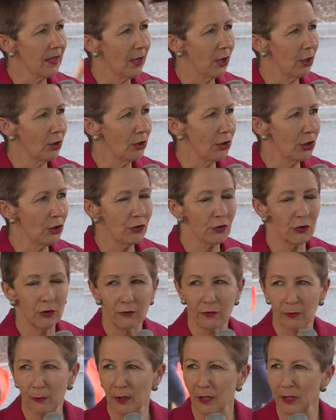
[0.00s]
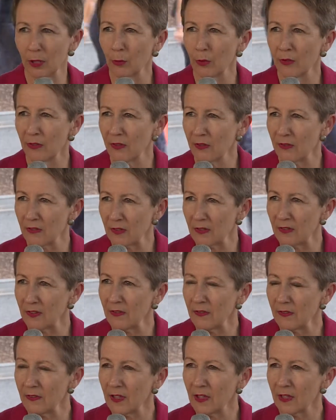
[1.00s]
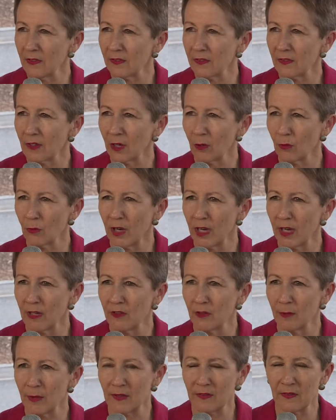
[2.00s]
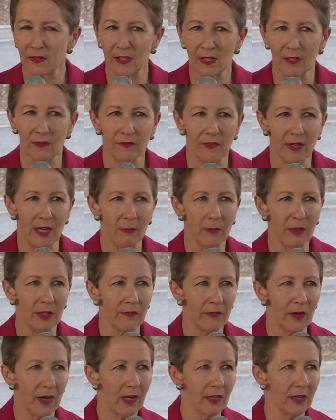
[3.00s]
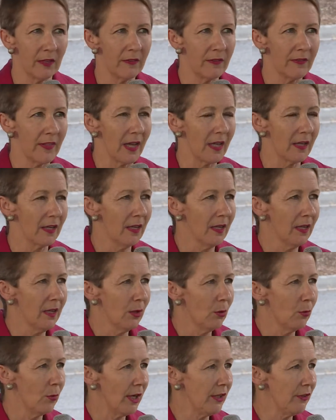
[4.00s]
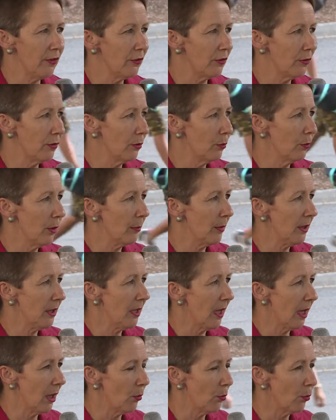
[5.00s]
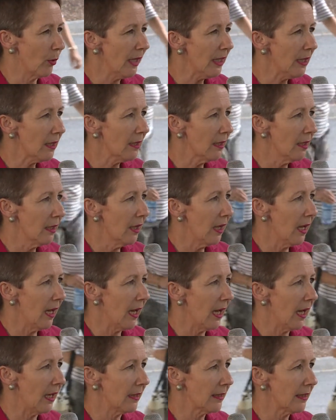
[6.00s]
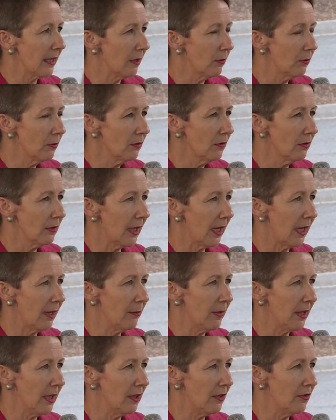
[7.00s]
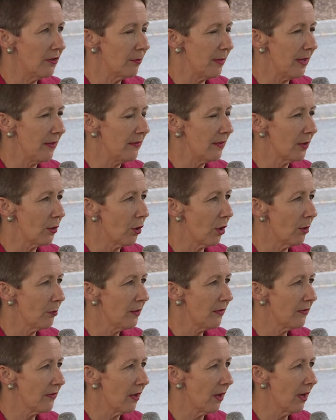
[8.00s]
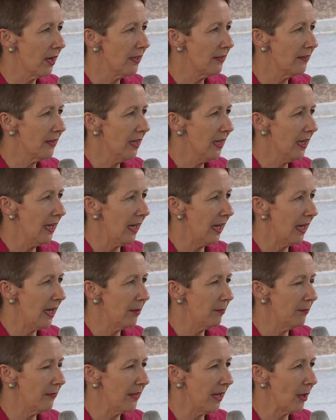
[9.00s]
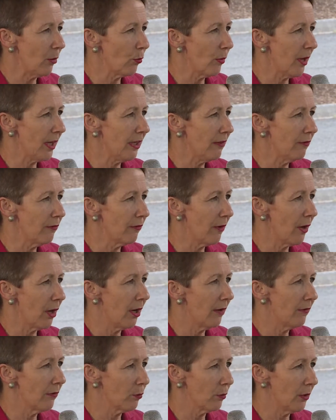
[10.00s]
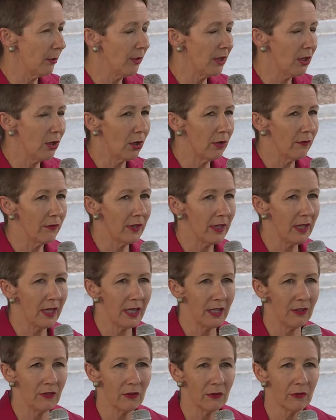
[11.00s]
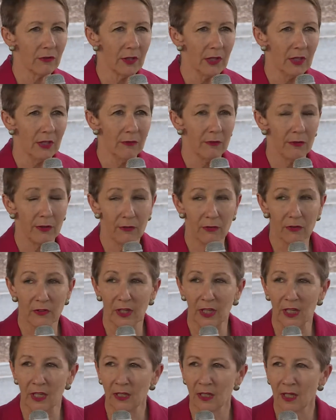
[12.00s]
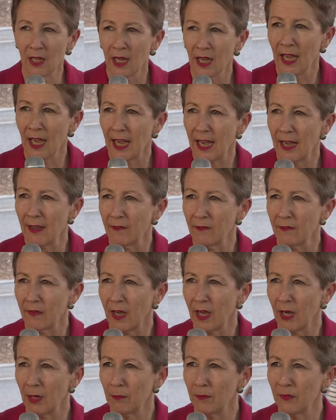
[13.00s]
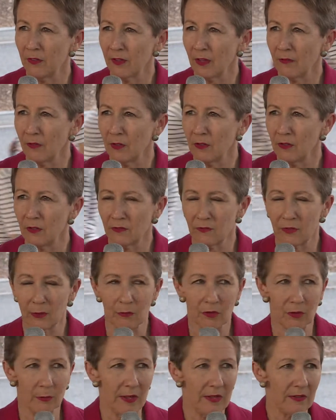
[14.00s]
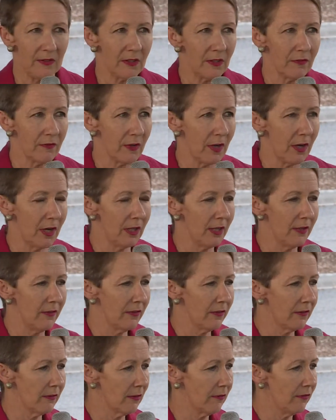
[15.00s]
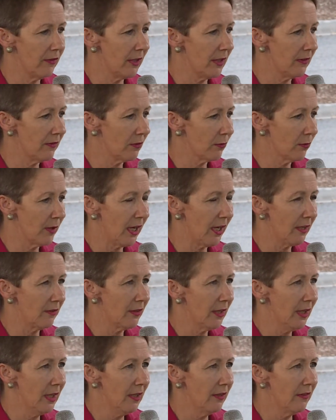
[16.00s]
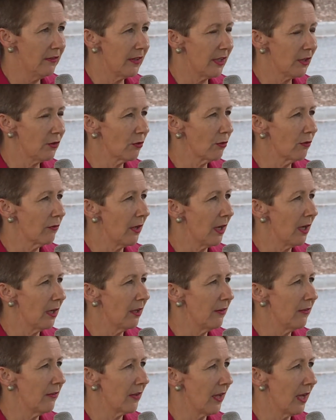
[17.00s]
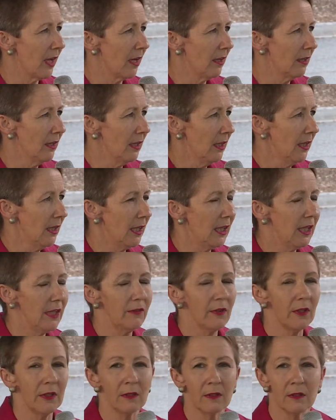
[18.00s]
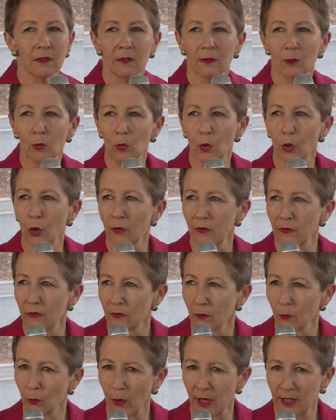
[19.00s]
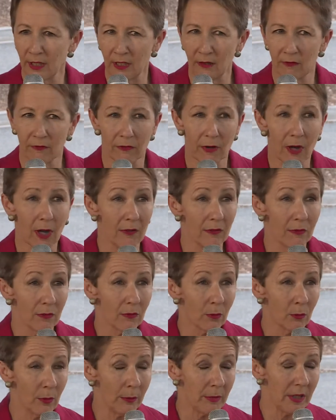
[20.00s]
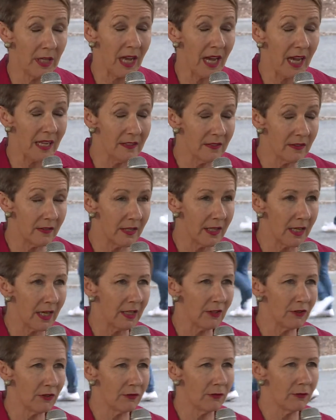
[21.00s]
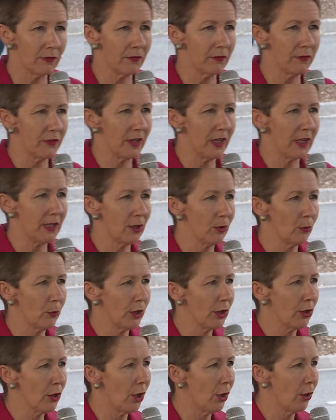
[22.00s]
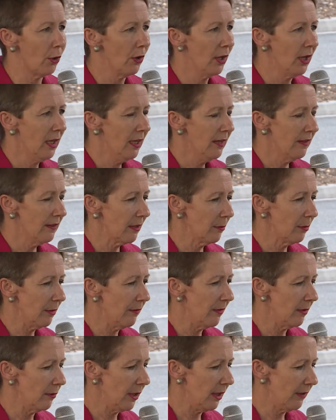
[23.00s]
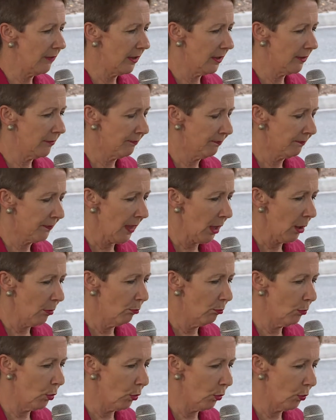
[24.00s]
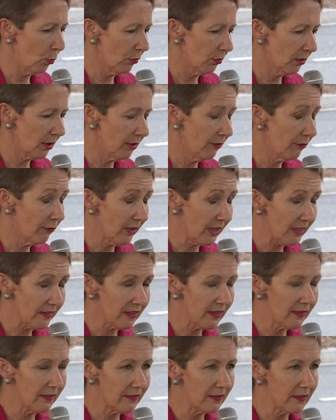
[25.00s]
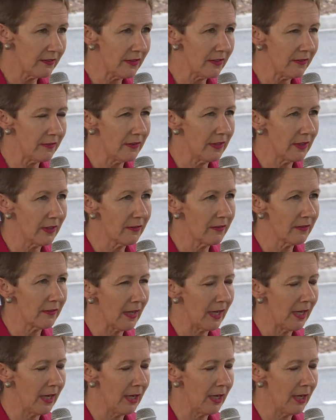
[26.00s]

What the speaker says: only too familiar with the statistics around domestic and family violence, that 1 to 2 women a week are killed in a domestic homicide, that 1 in 5 women over the age of 15 have suffered from domestic violence. The figures around sexual violence are even 1 in 5 women under the age of 15, and we know some of their even more confronting statistics.